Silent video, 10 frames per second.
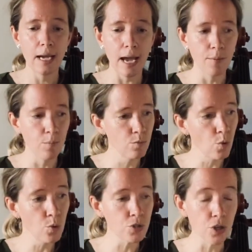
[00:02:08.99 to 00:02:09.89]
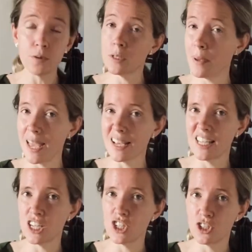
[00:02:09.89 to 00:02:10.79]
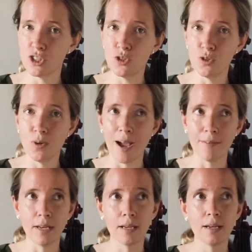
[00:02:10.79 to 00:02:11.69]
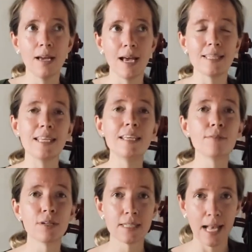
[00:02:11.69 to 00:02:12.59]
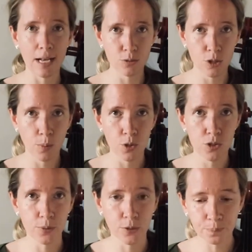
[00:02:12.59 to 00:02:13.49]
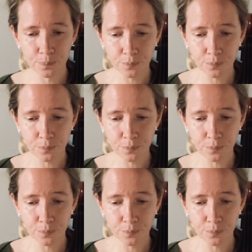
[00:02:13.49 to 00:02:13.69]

and also just paying attention to having as even a sound as possible.